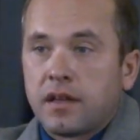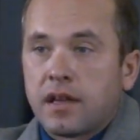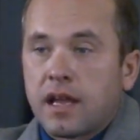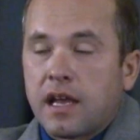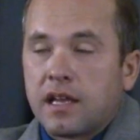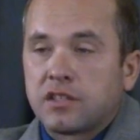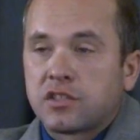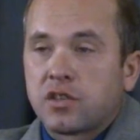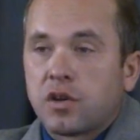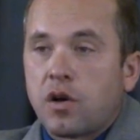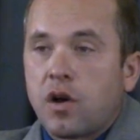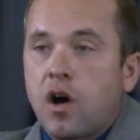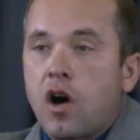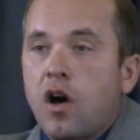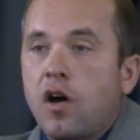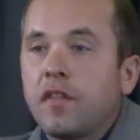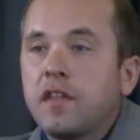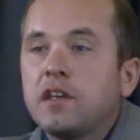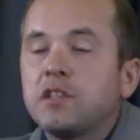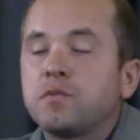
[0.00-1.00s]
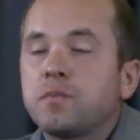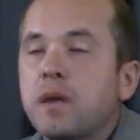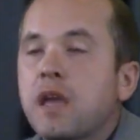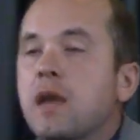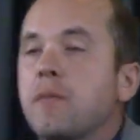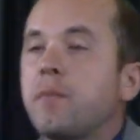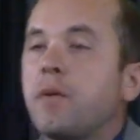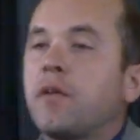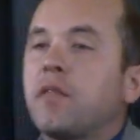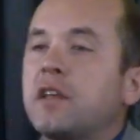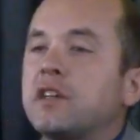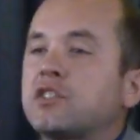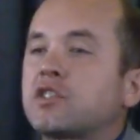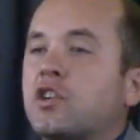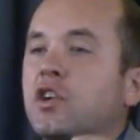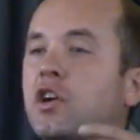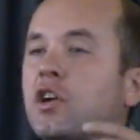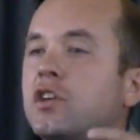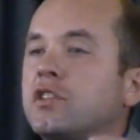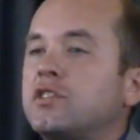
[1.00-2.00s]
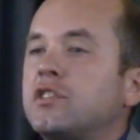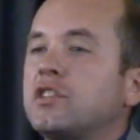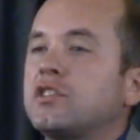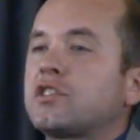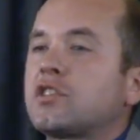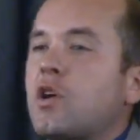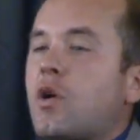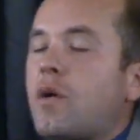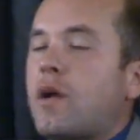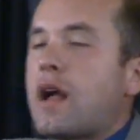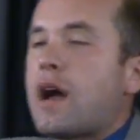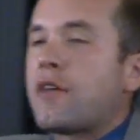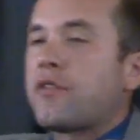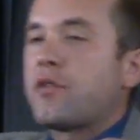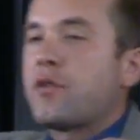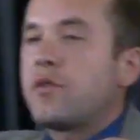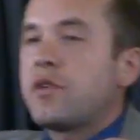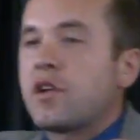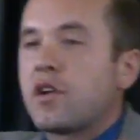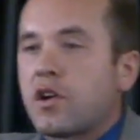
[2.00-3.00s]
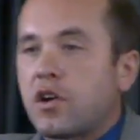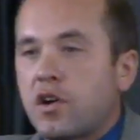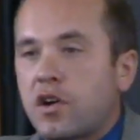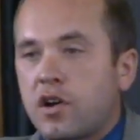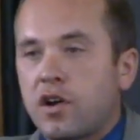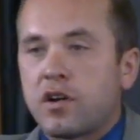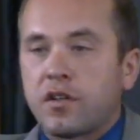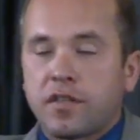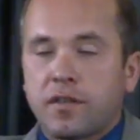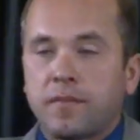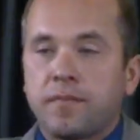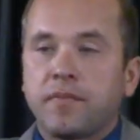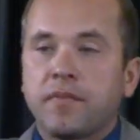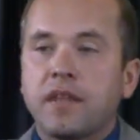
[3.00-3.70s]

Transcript: Okay, so all these people, this curse that's going out through the earth,